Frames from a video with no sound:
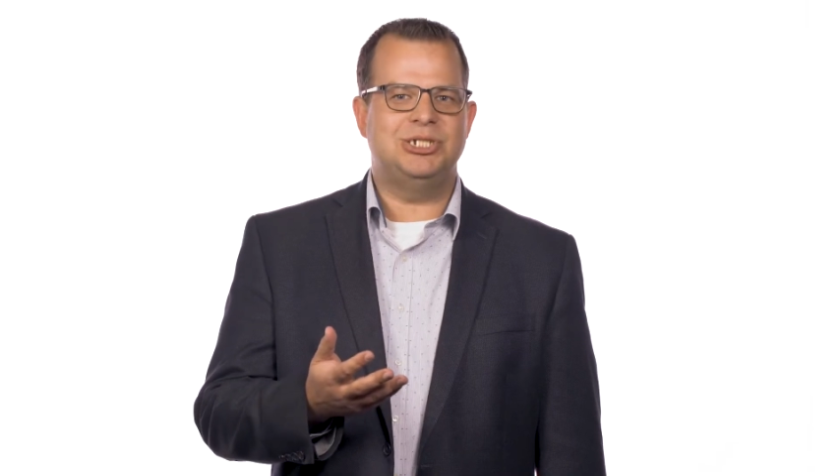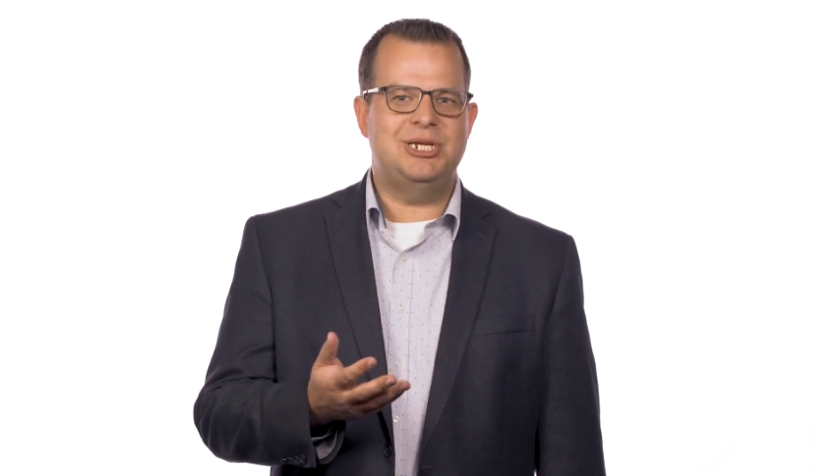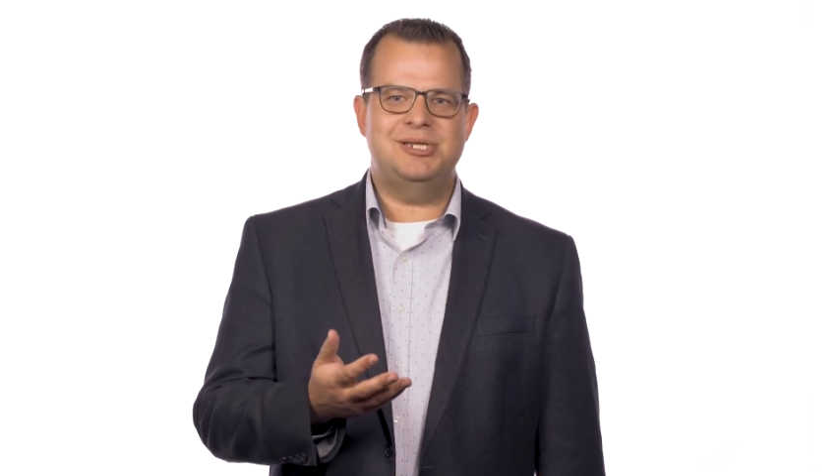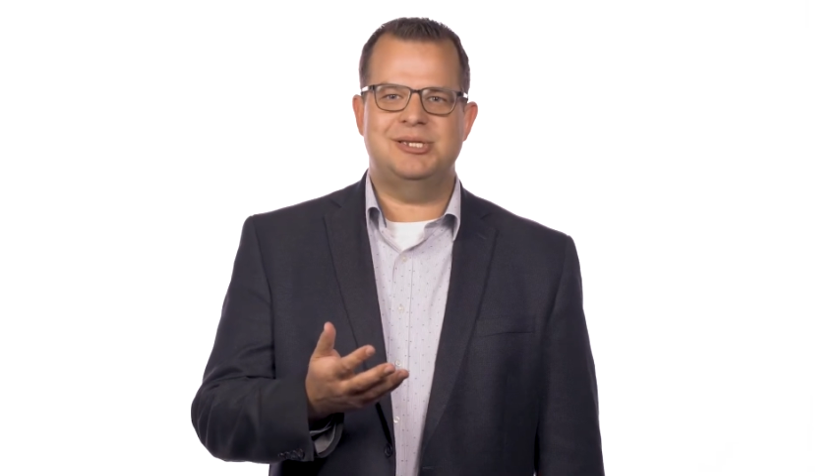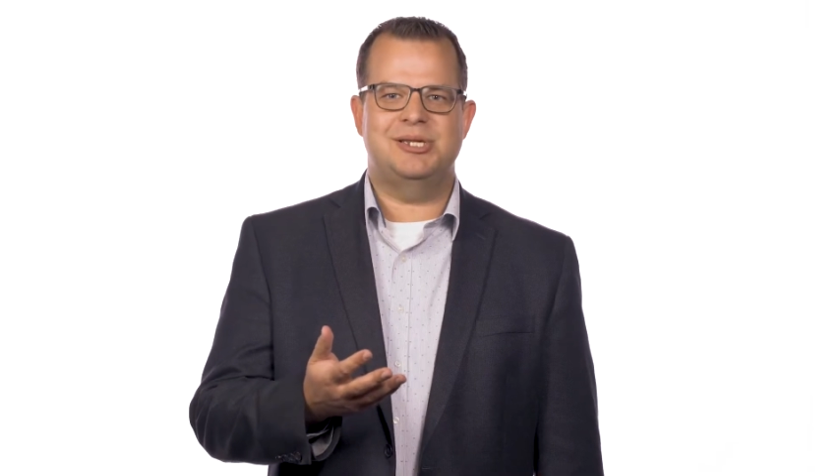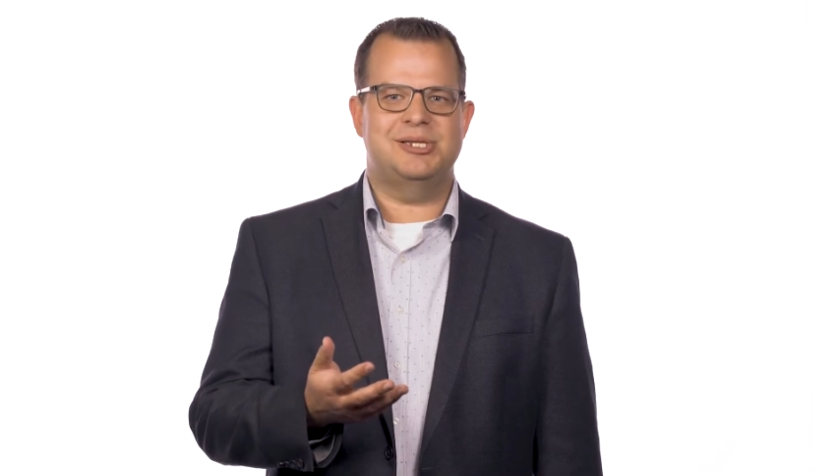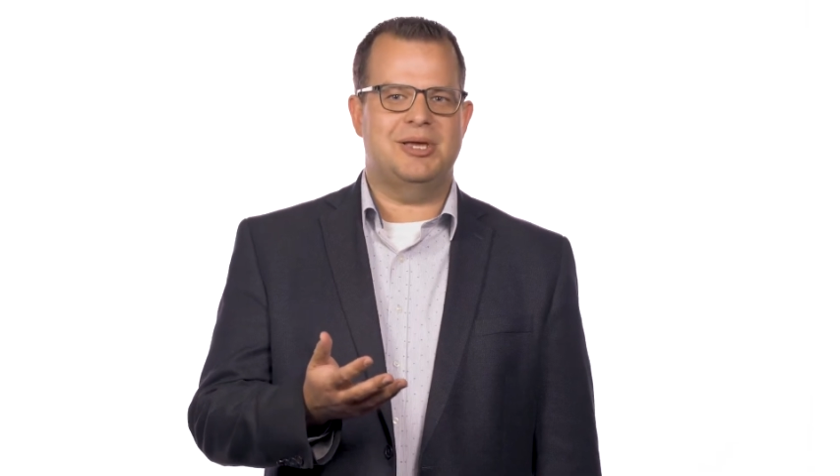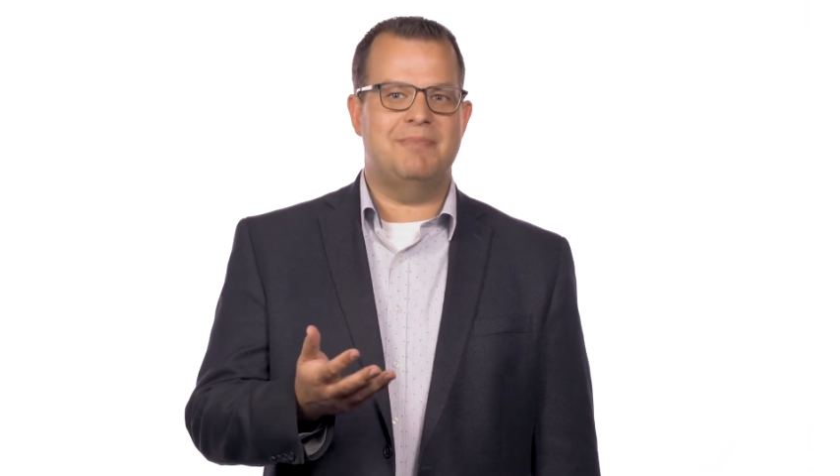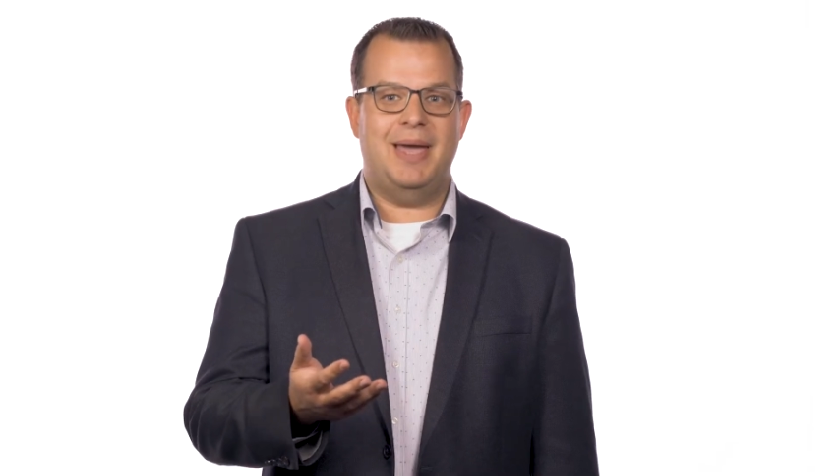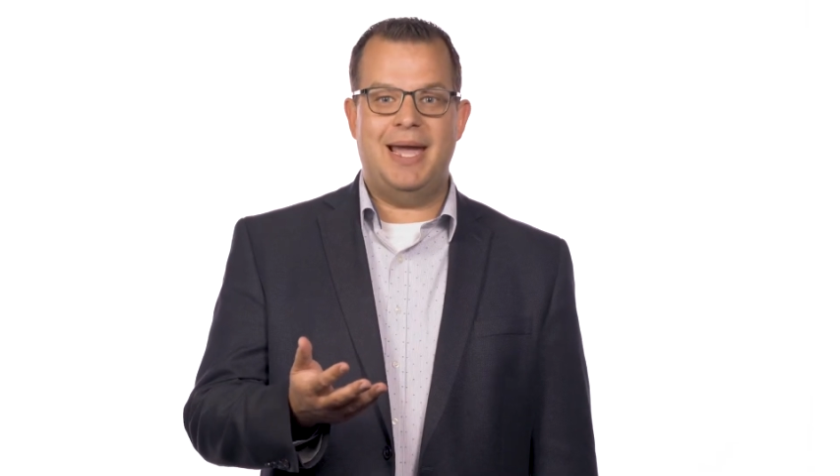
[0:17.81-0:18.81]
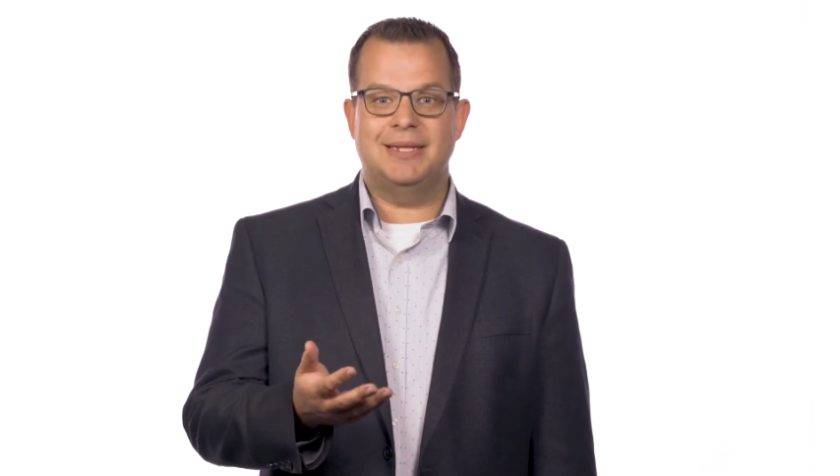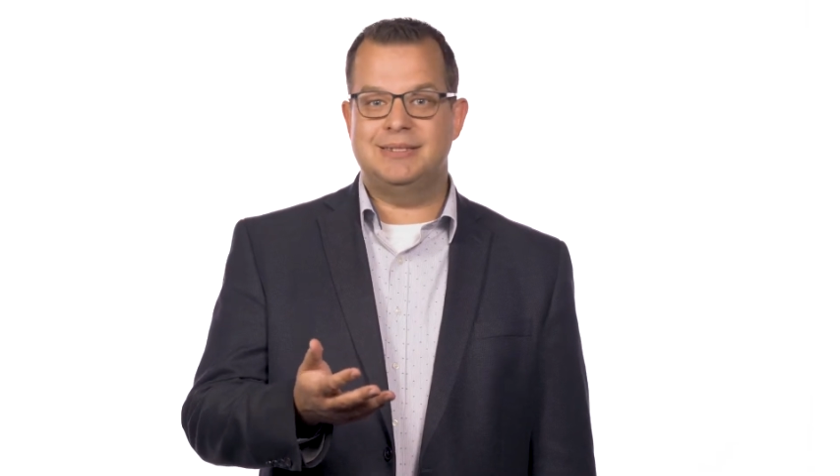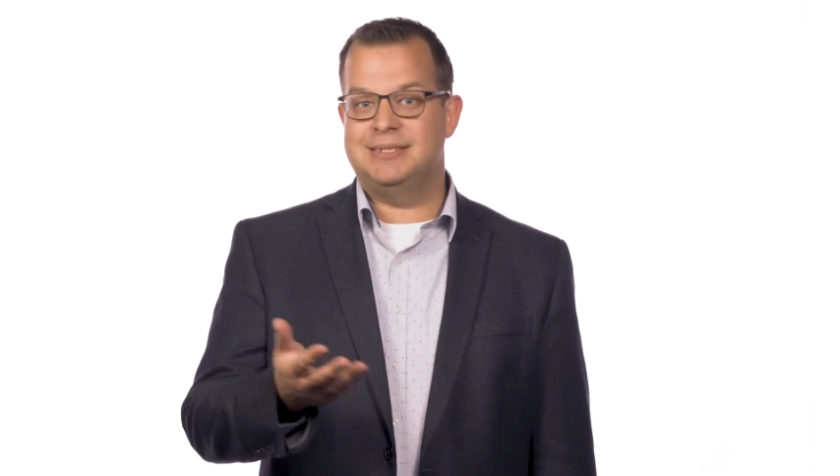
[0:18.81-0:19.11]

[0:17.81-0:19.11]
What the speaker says: Jesus' command